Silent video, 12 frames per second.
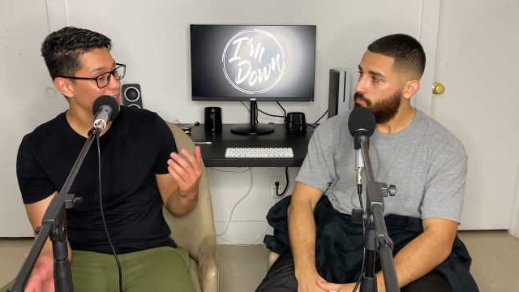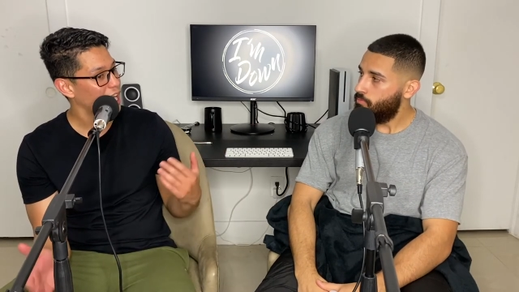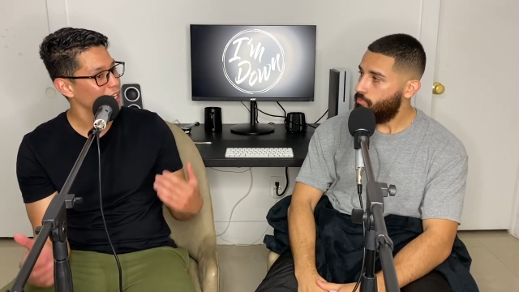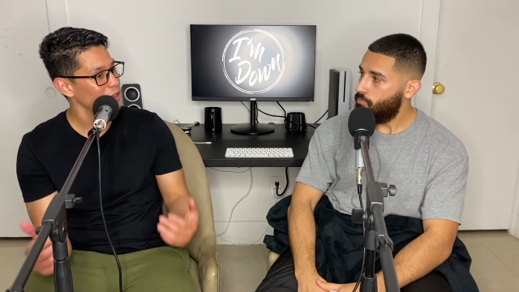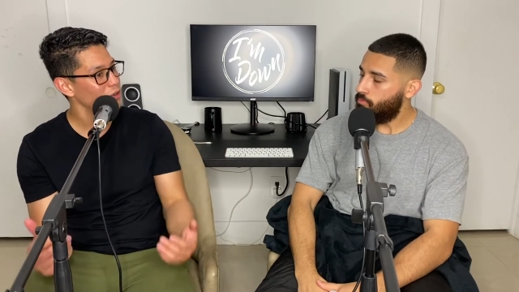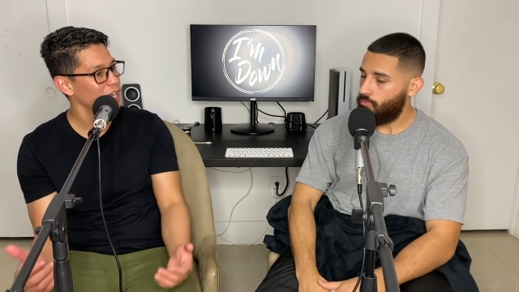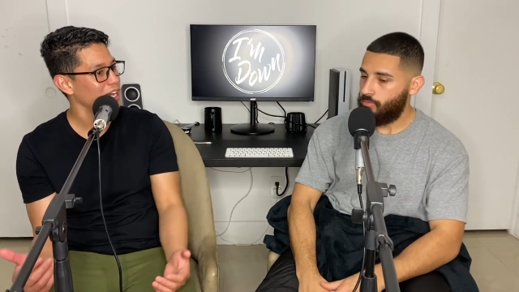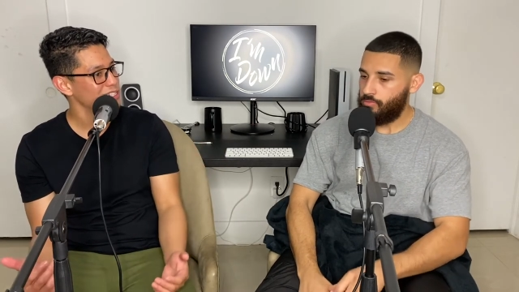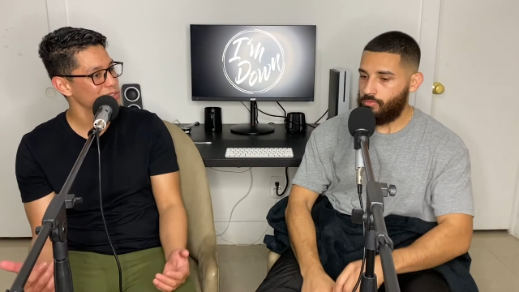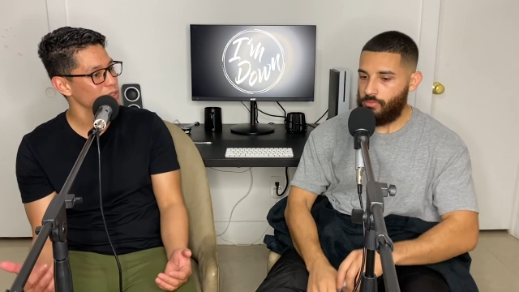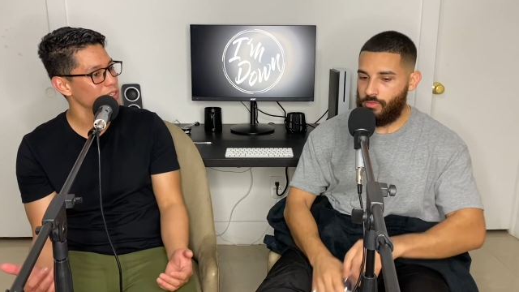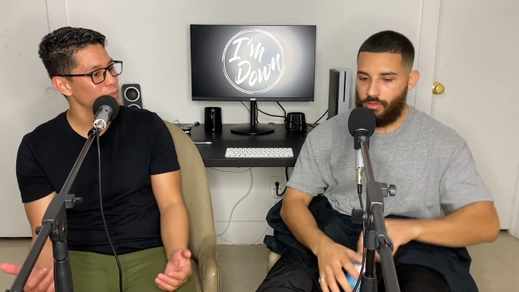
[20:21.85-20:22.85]
Speaker 1: I know God
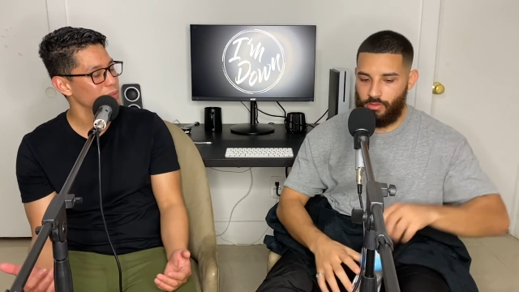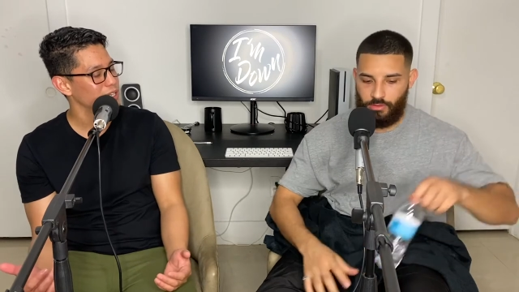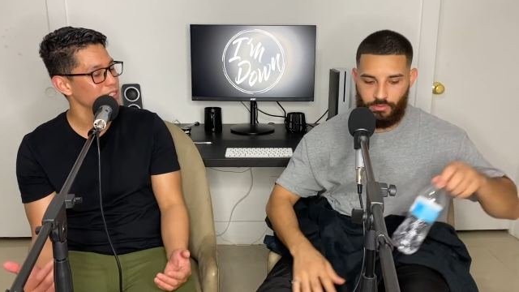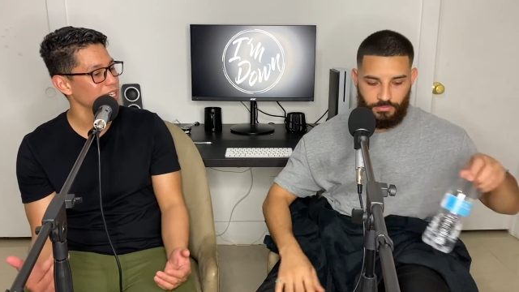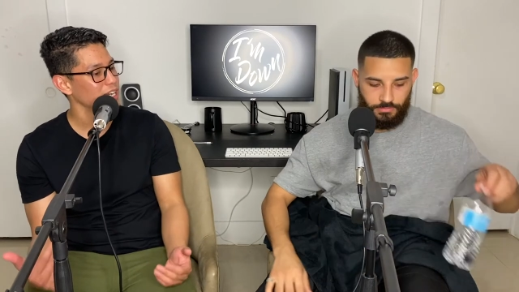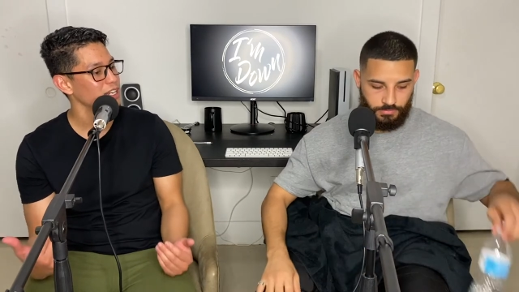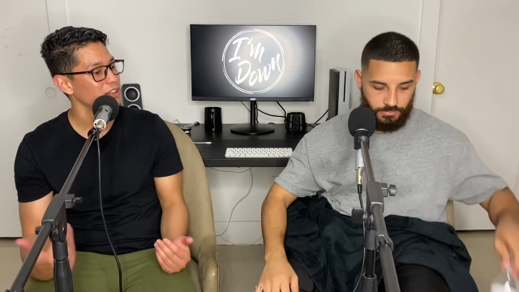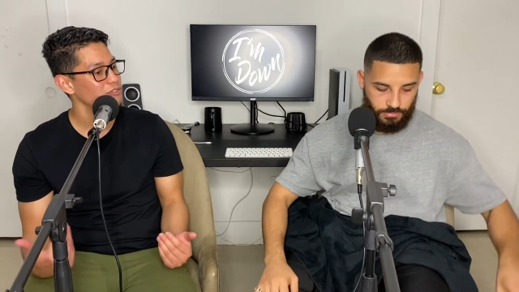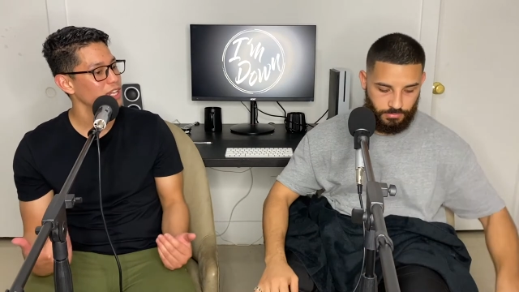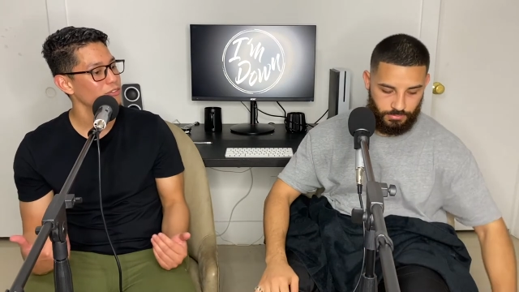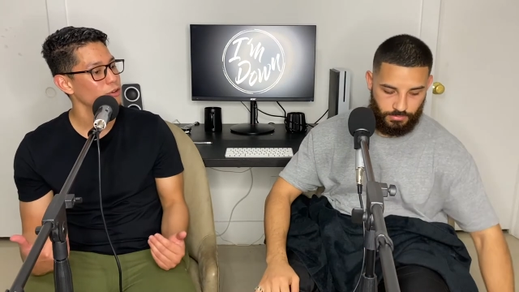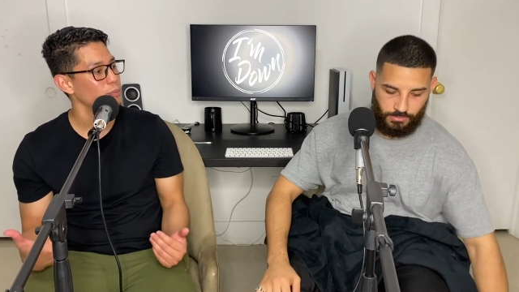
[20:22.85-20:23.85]
is real because I could have
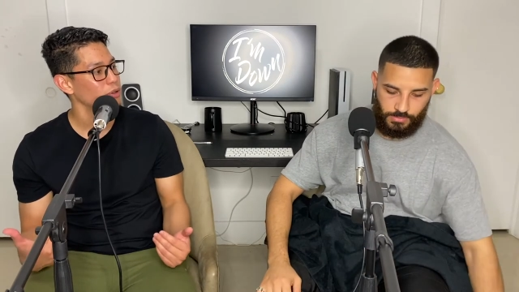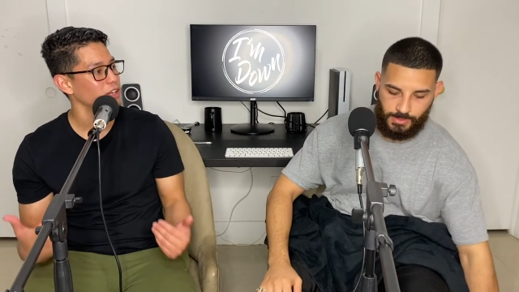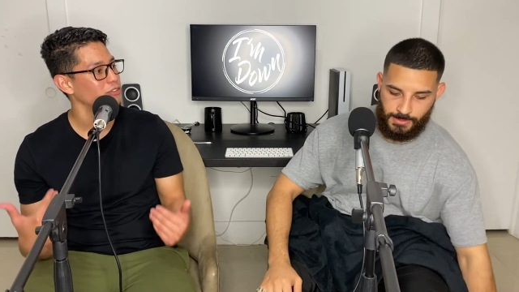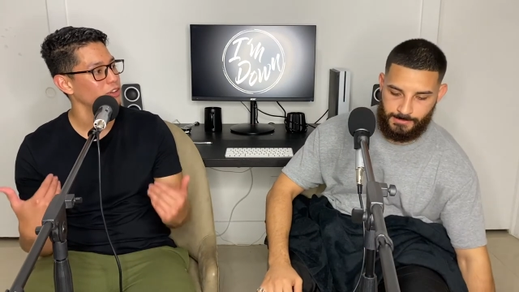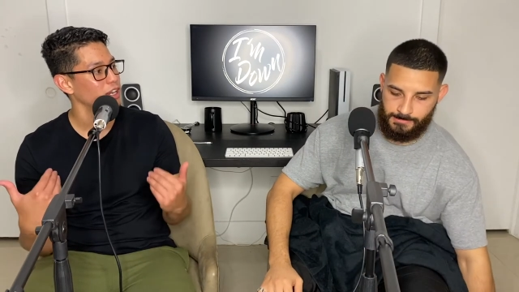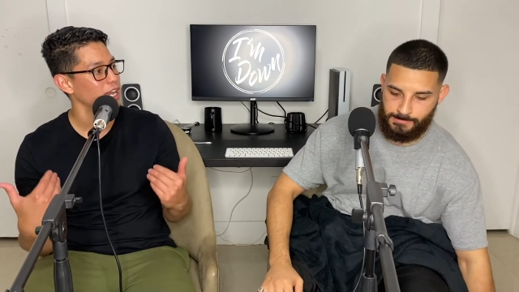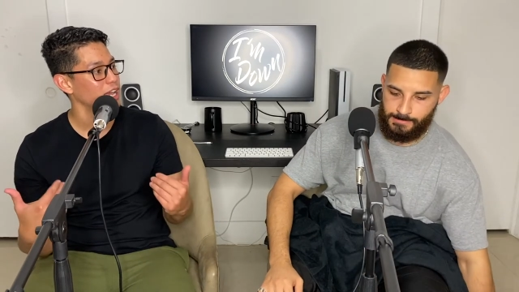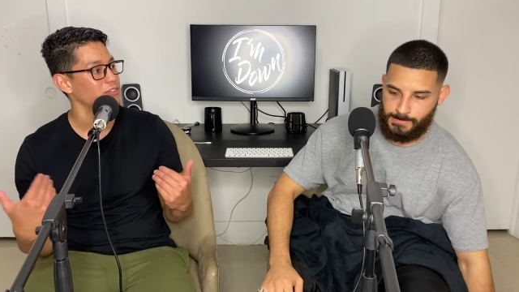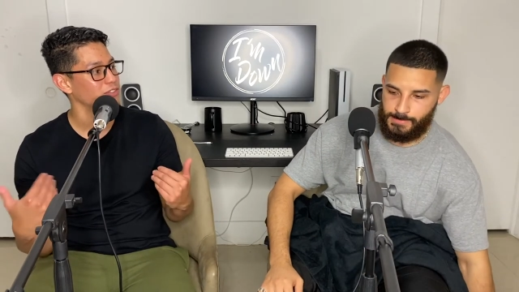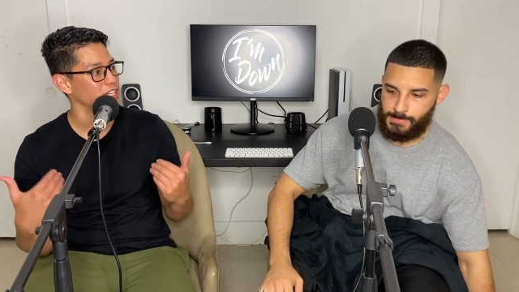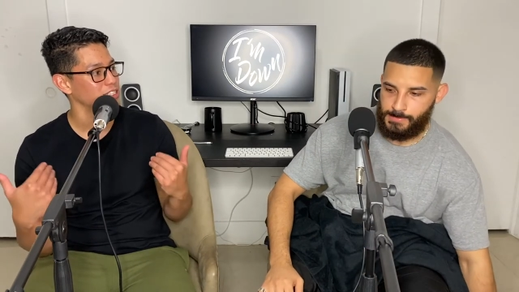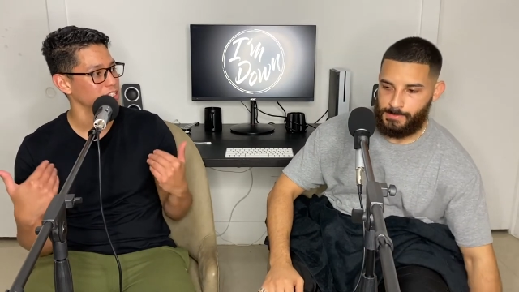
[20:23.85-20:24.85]
never prayed for a life
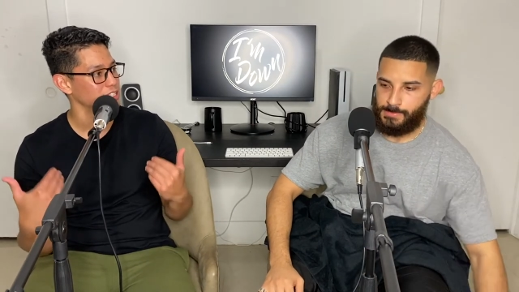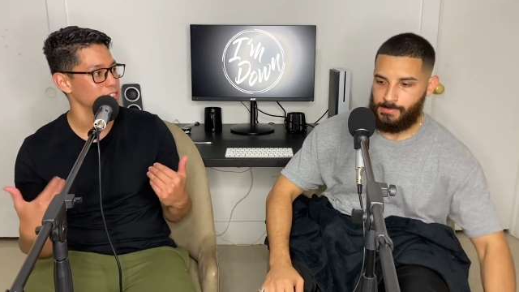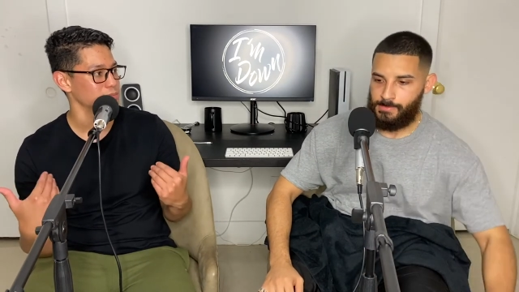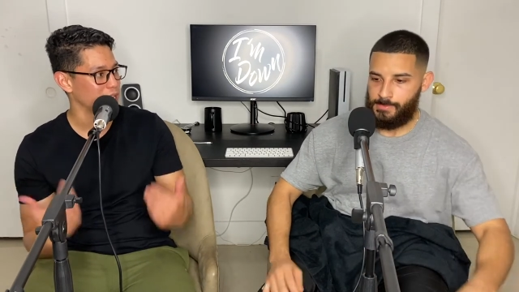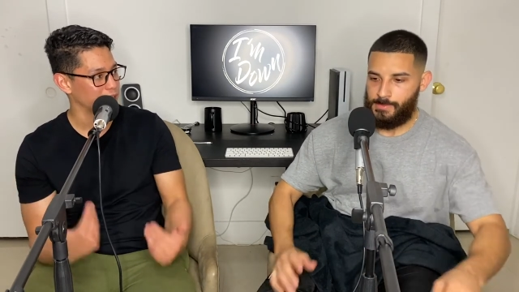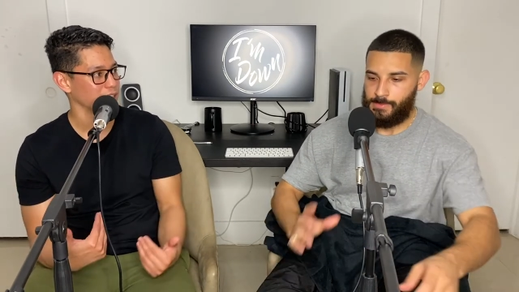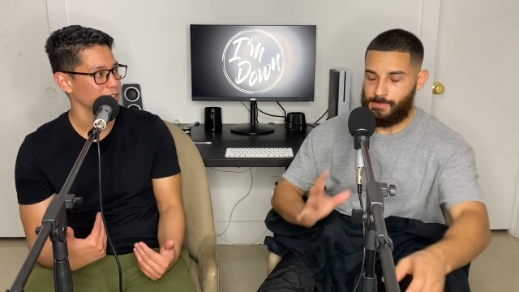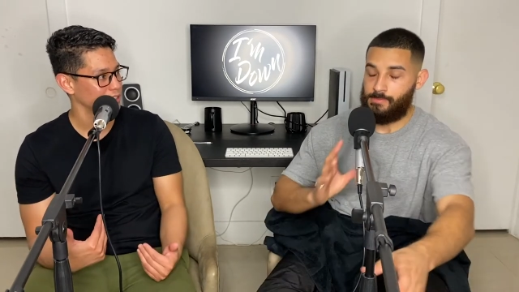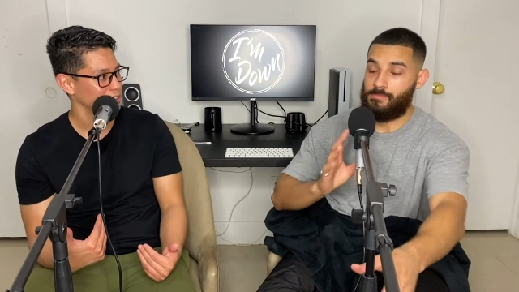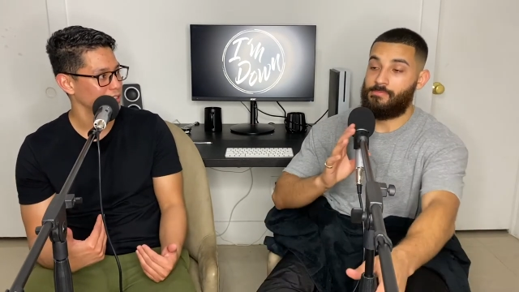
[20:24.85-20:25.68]
as good as mine.